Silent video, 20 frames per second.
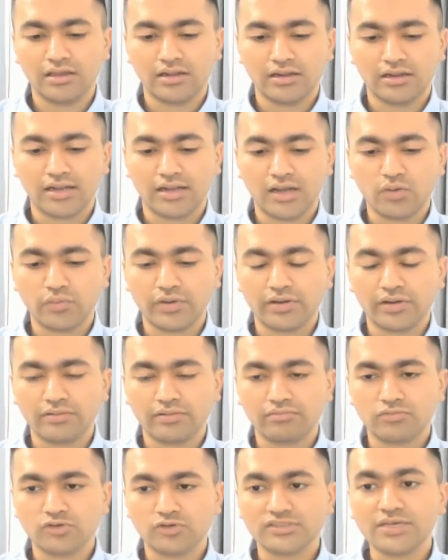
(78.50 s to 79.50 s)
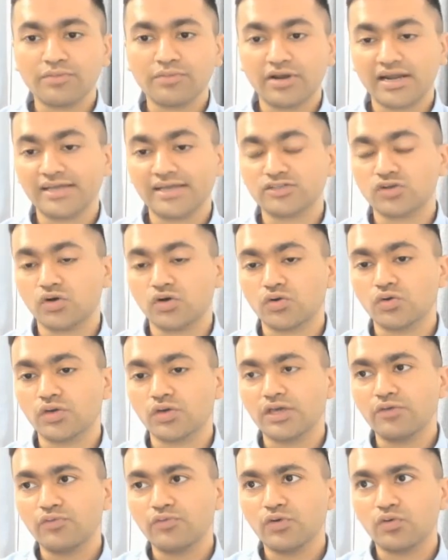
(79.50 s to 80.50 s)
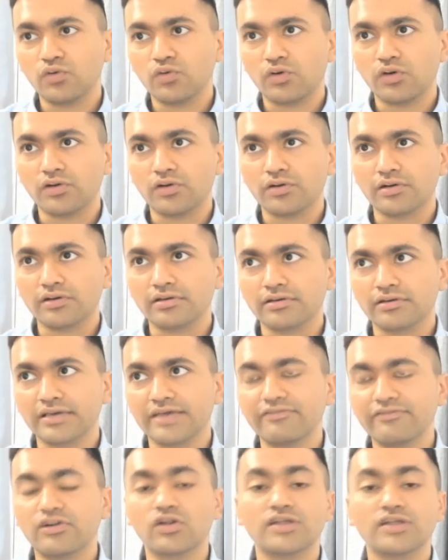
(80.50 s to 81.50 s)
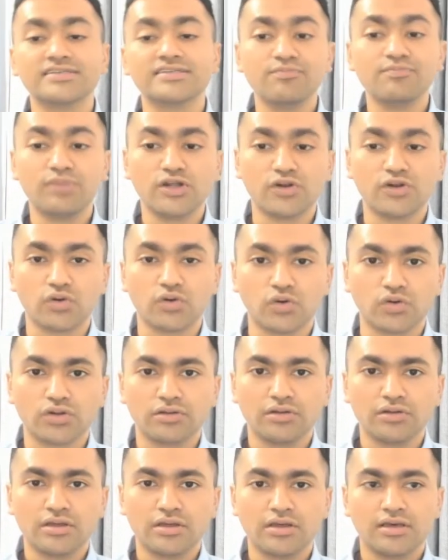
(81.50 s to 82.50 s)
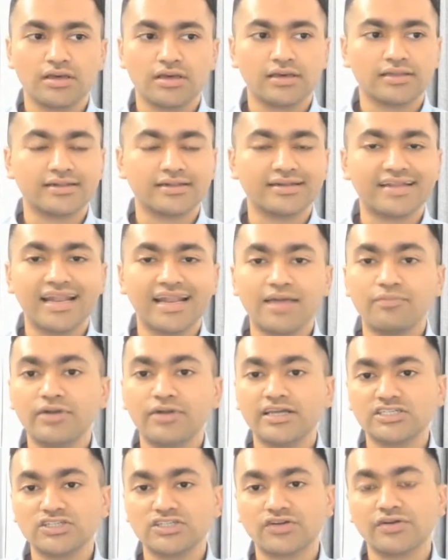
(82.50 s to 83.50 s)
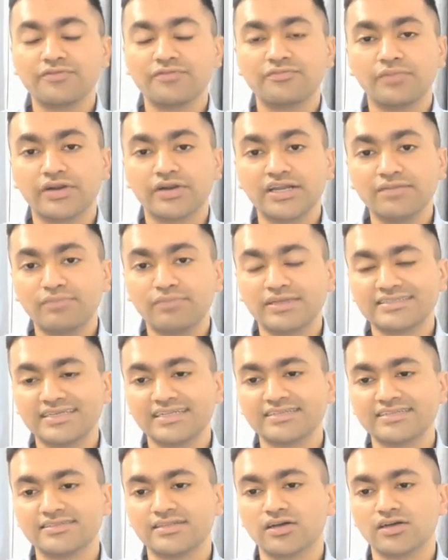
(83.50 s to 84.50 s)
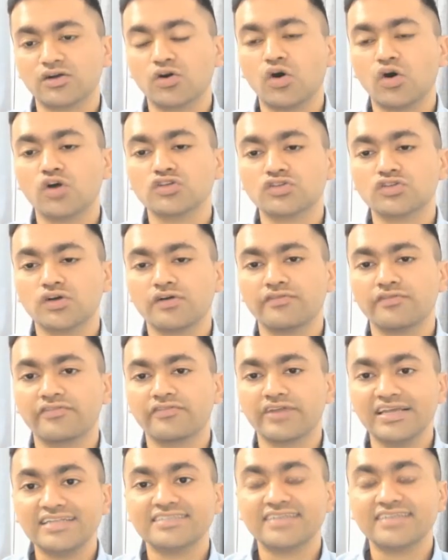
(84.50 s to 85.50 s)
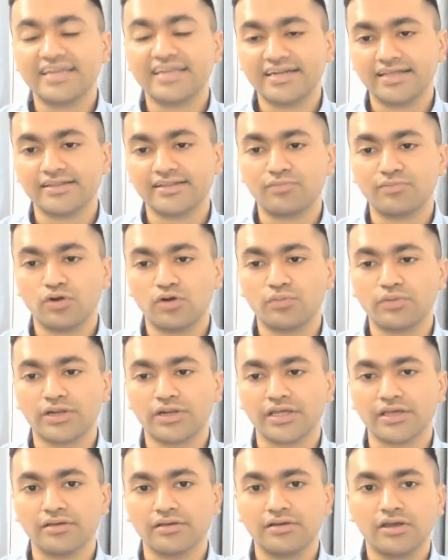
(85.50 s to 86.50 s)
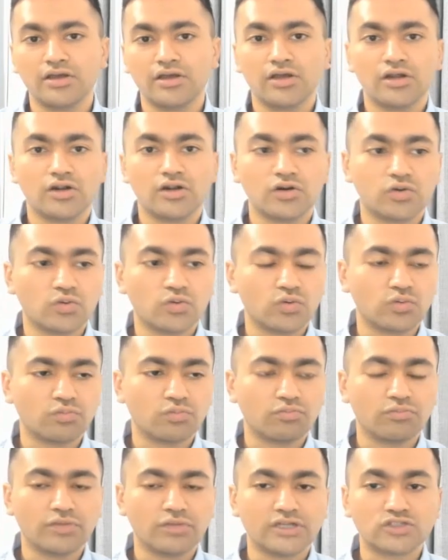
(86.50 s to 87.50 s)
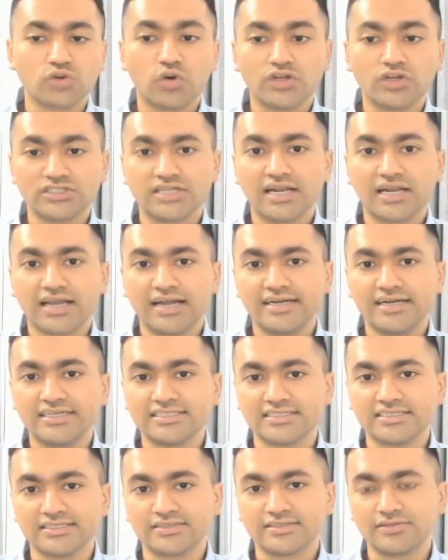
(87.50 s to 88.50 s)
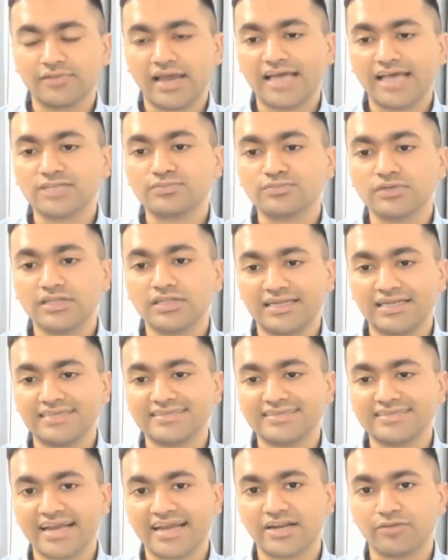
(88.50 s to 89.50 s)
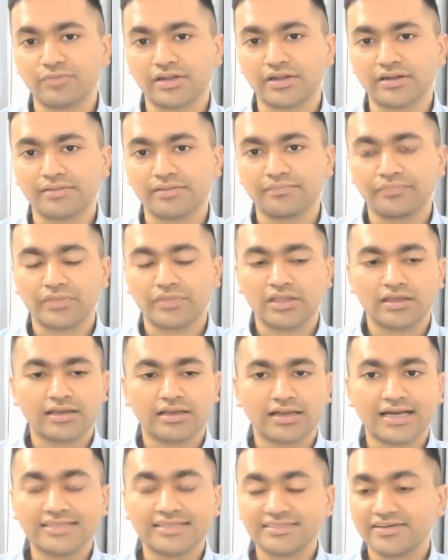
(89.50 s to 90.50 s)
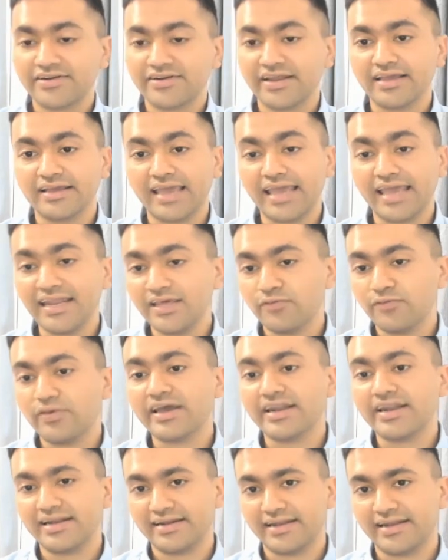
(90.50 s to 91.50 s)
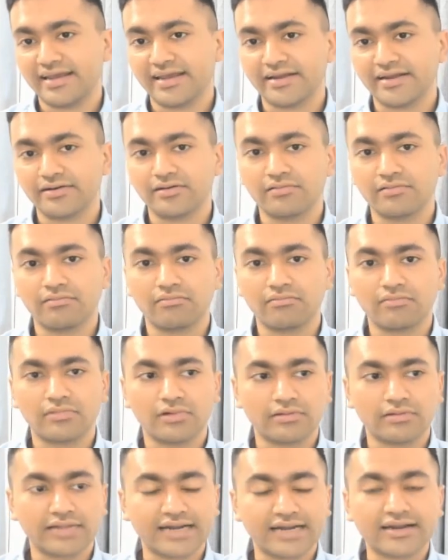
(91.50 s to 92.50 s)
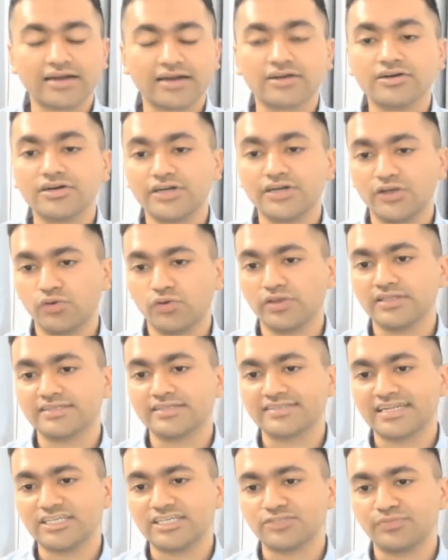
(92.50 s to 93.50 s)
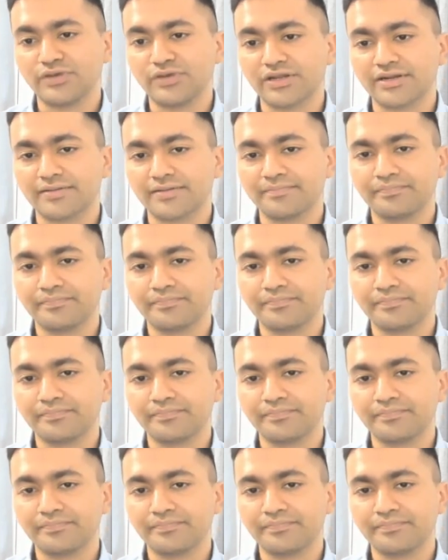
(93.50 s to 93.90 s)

Now, to summarize or to give it on a simpler note, dilapidation represents the cost of reinstating the property to its original conditions as per the lease agreement, considering any wear and tear that occurred during this lease period.